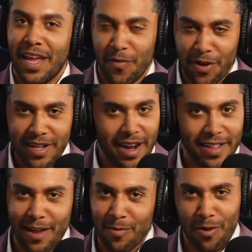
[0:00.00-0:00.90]
If you're in
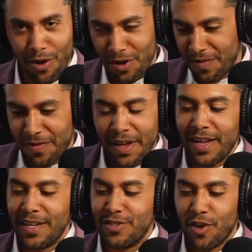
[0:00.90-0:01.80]
kind of that world of
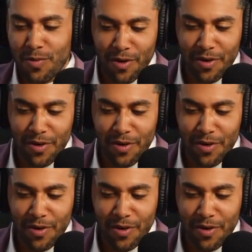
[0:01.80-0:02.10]
Joe